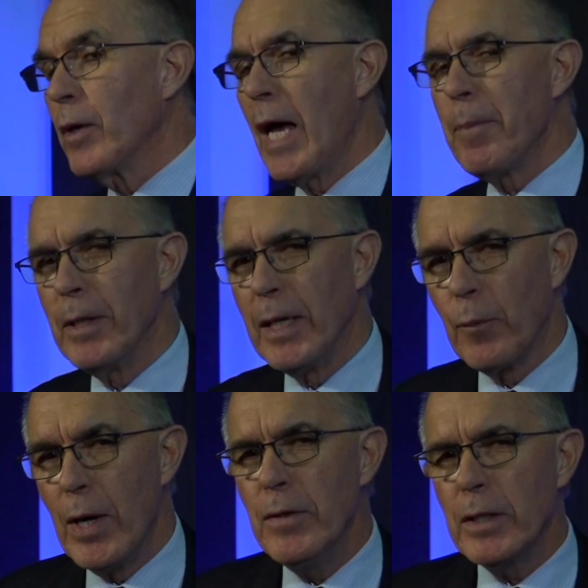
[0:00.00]
happened here.
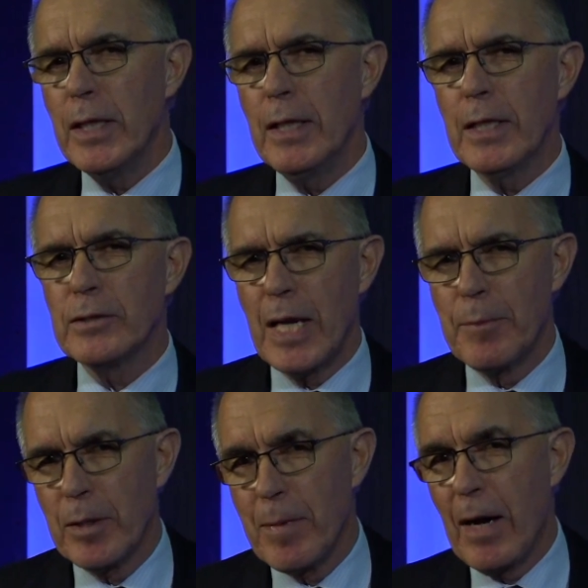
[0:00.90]
When the king
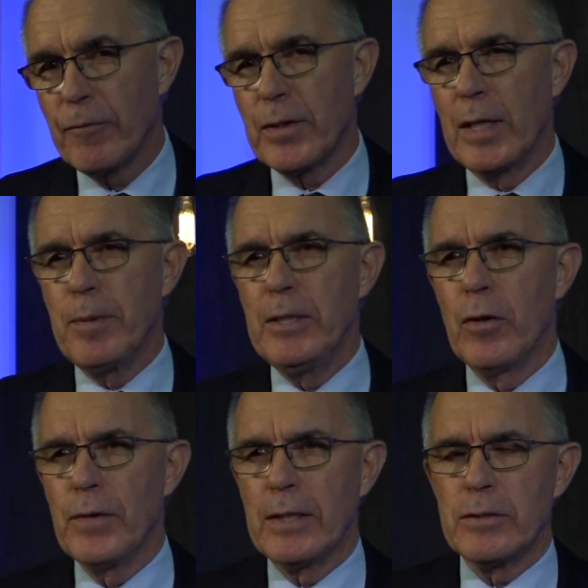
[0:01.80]
examined them after they'd been
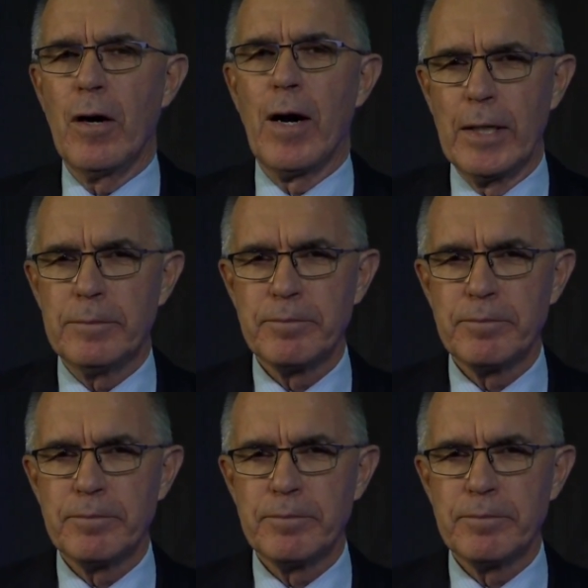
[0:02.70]
on that diet,